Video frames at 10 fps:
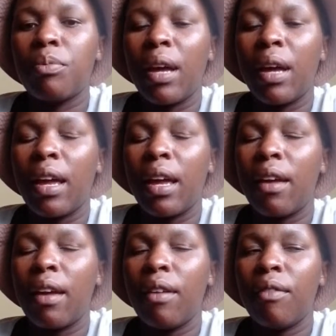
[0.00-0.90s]
even
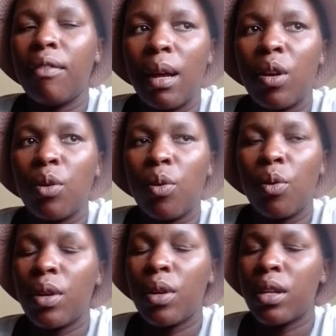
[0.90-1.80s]
someone who is
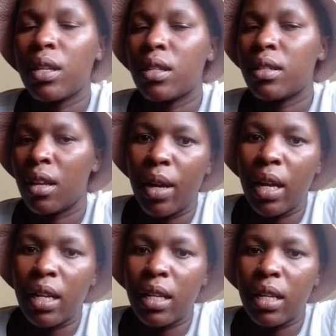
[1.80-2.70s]
in the
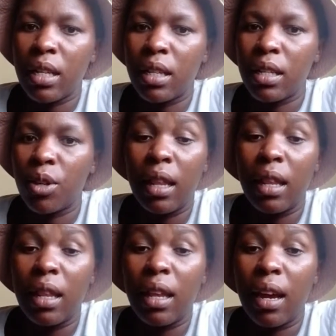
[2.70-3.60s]
US, UK, they
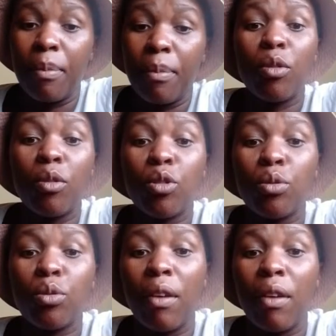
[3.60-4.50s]
can be able to buy
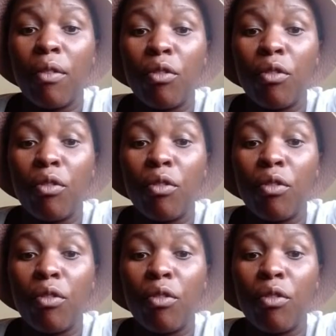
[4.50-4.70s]
from you.